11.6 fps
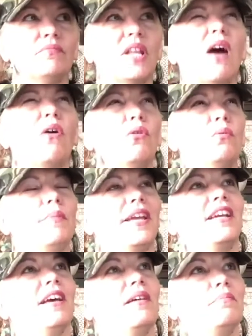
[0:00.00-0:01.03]
Not old
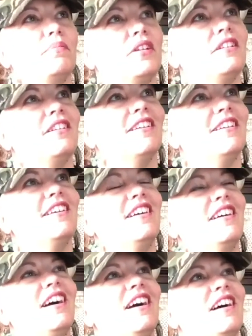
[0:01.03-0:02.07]
makeup, but
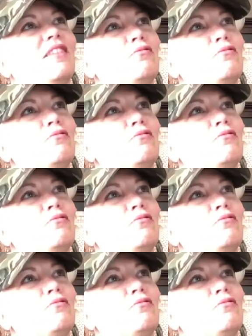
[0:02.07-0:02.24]
uh,